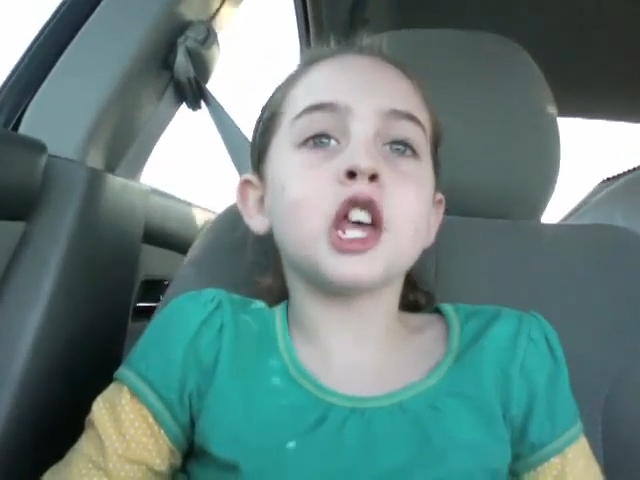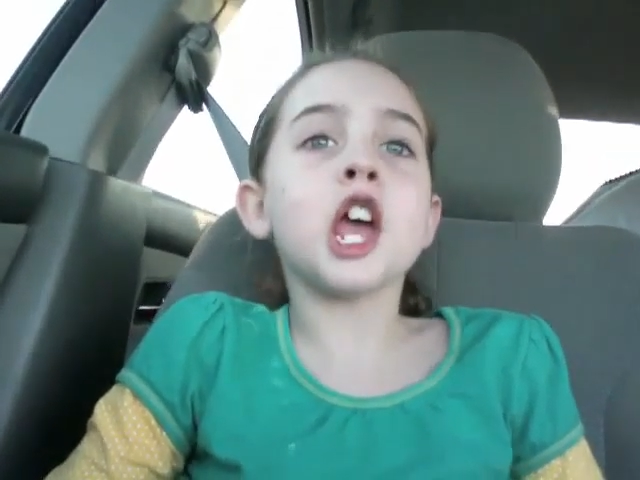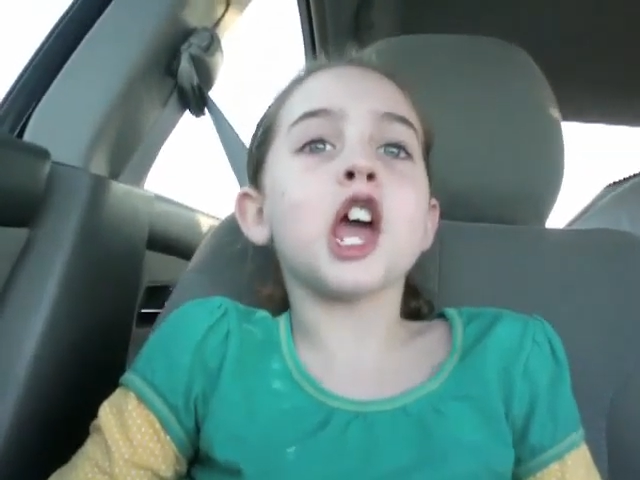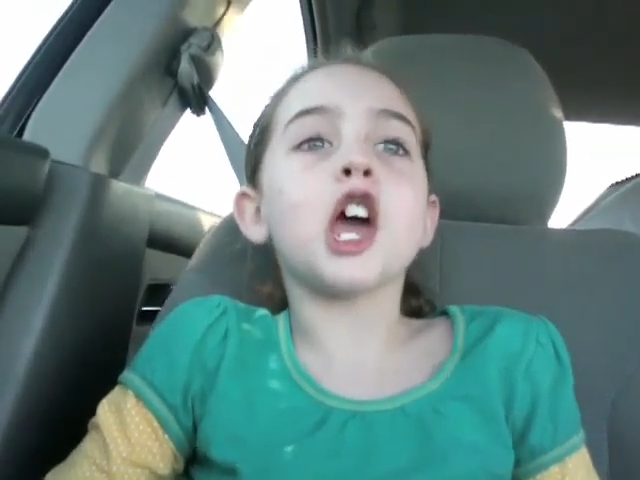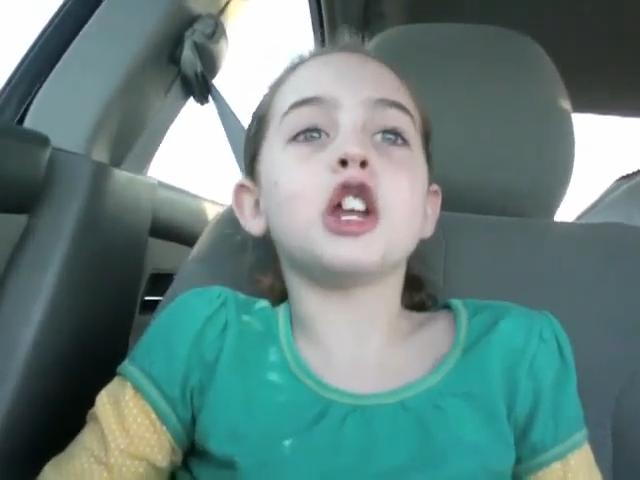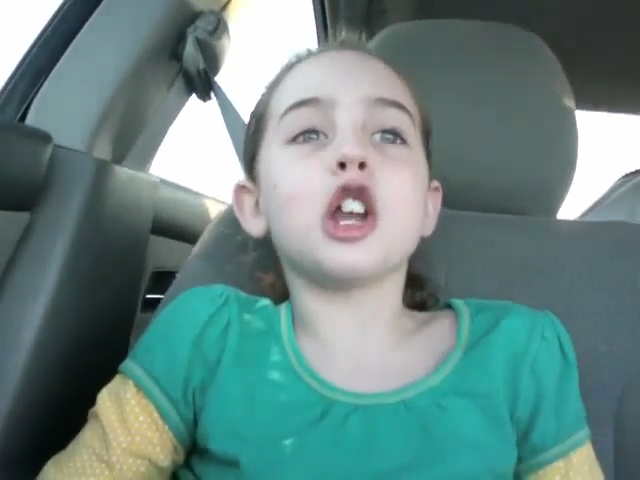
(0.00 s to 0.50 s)

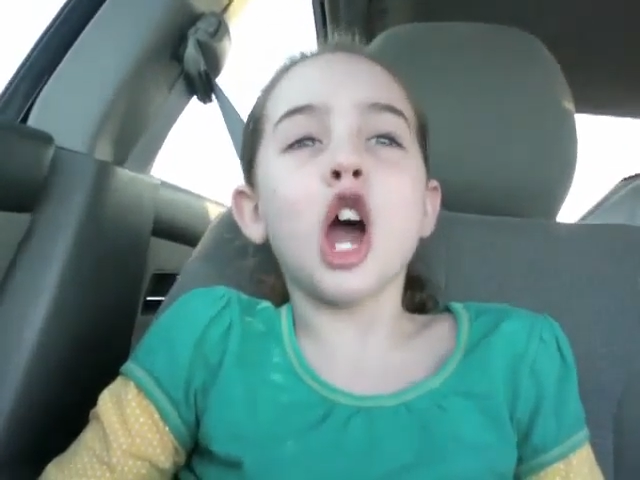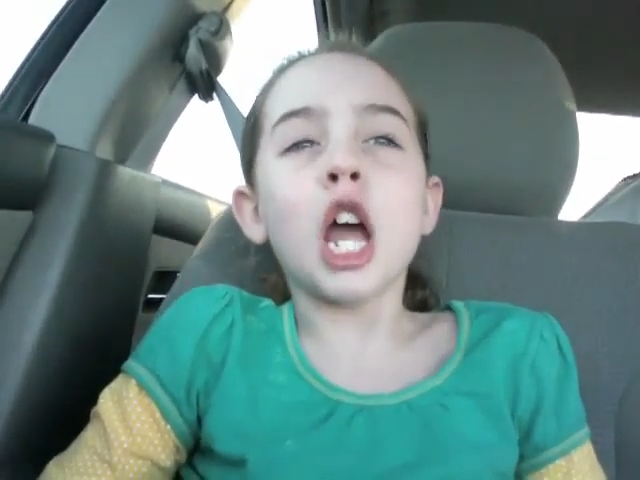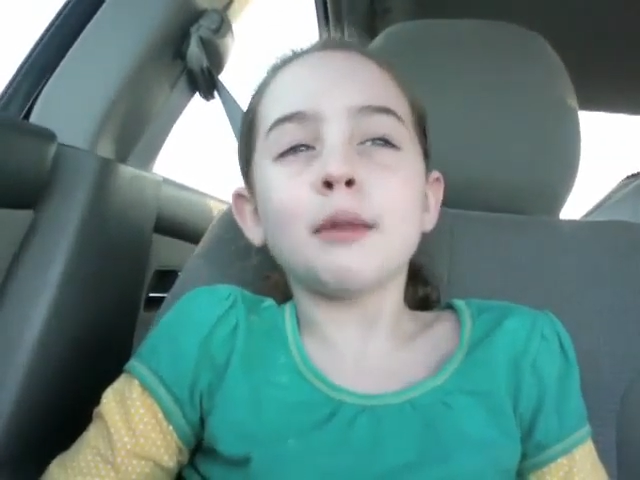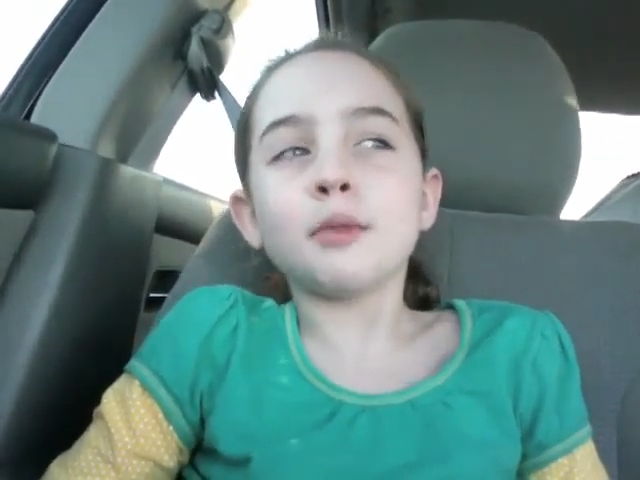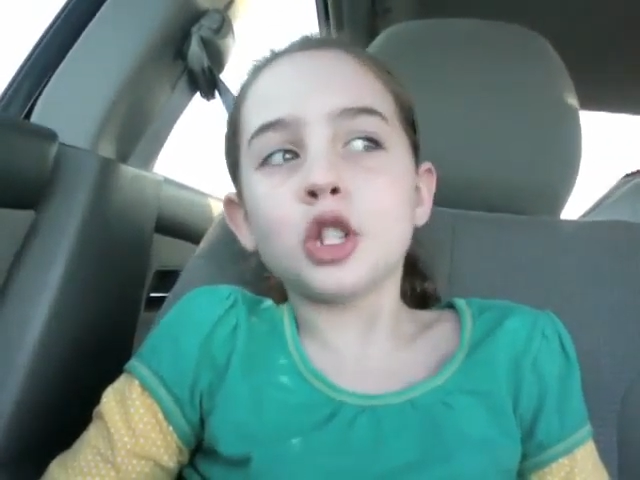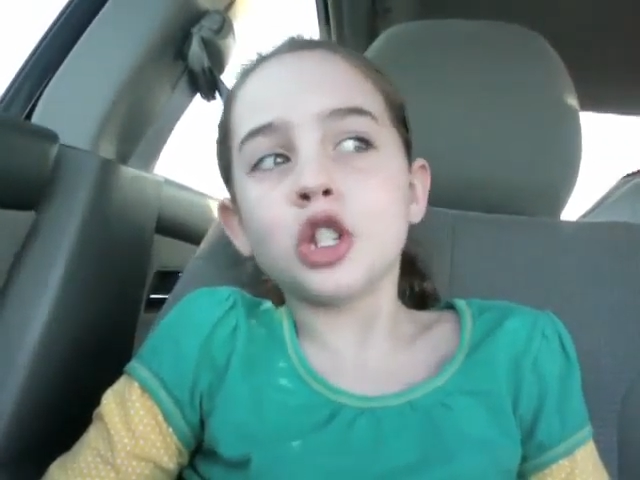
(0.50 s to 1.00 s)
and
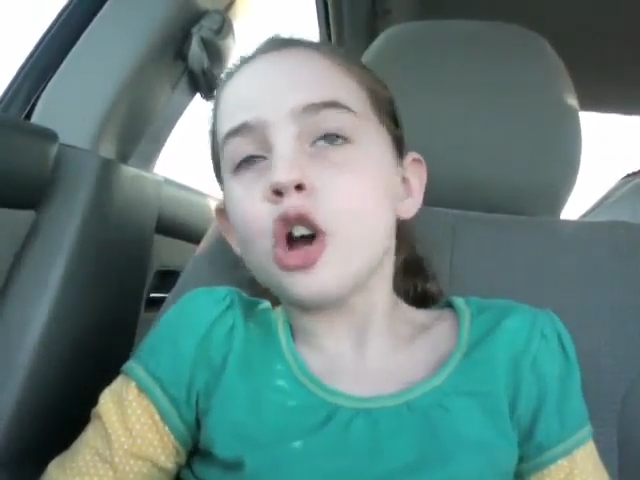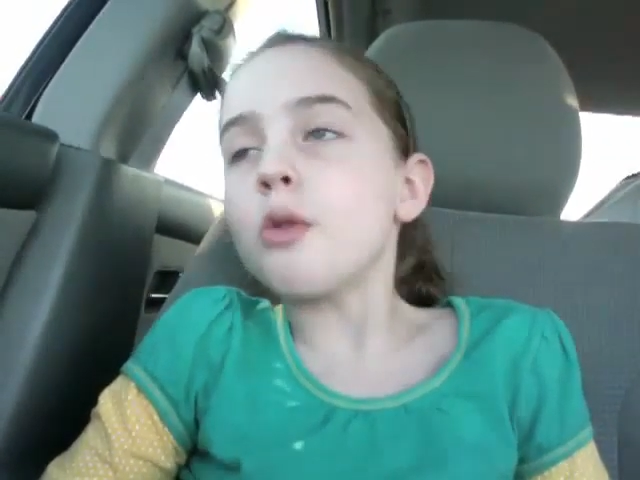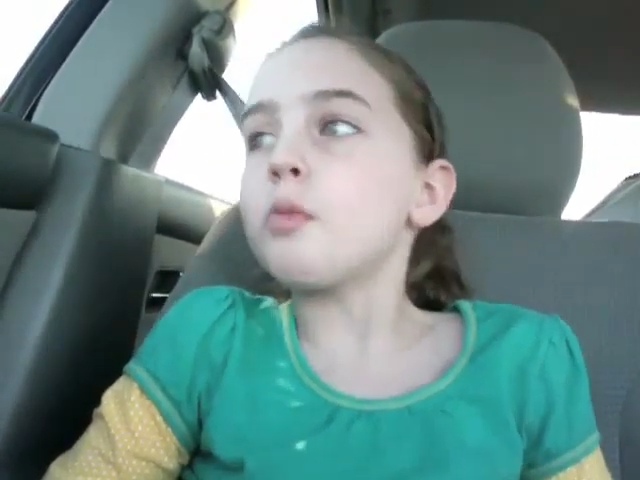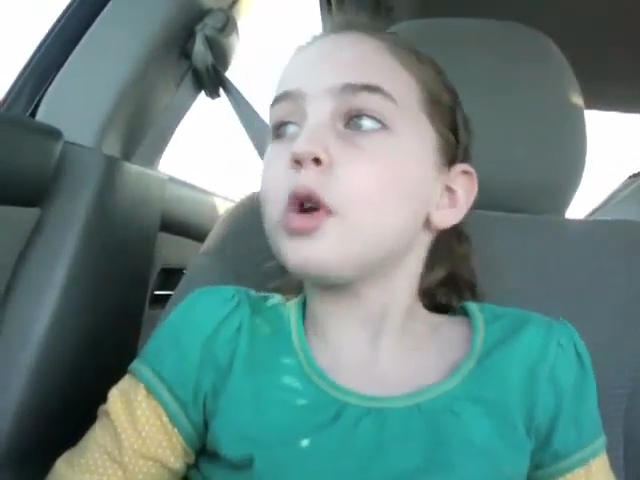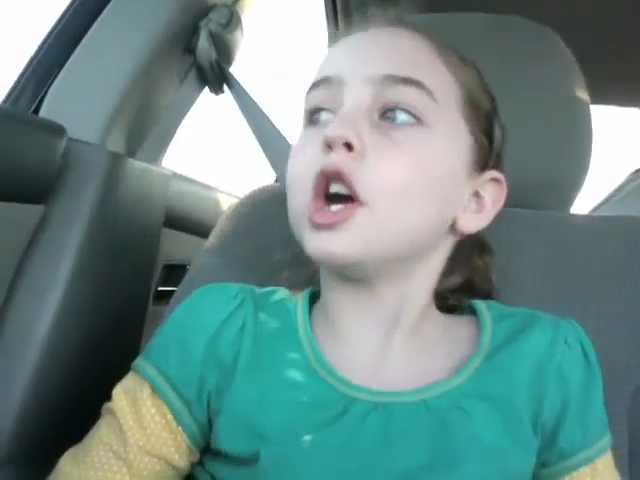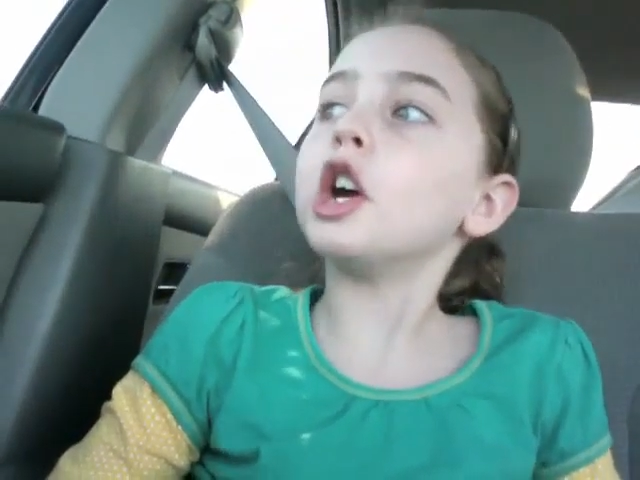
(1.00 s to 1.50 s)
I'm
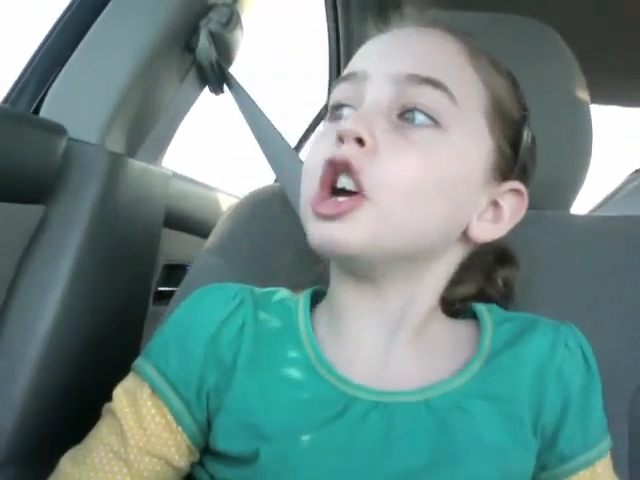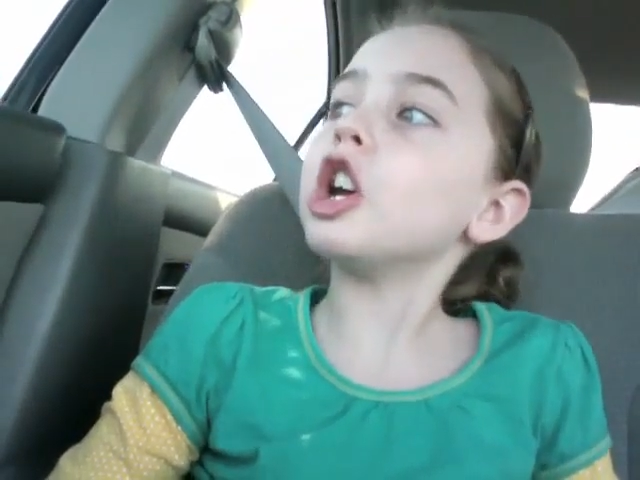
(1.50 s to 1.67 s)
somewhere